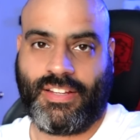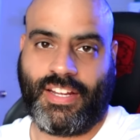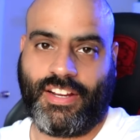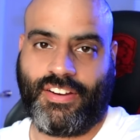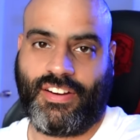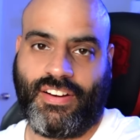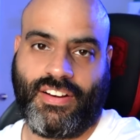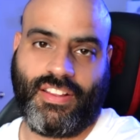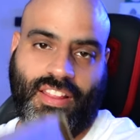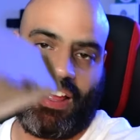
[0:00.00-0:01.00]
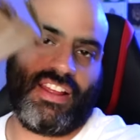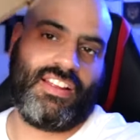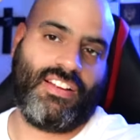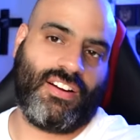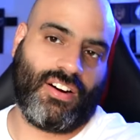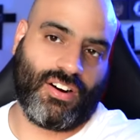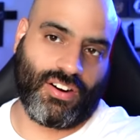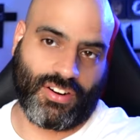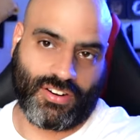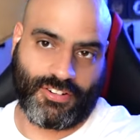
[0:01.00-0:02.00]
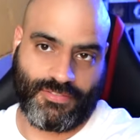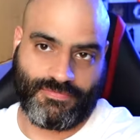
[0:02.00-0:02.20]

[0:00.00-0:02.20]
here they are.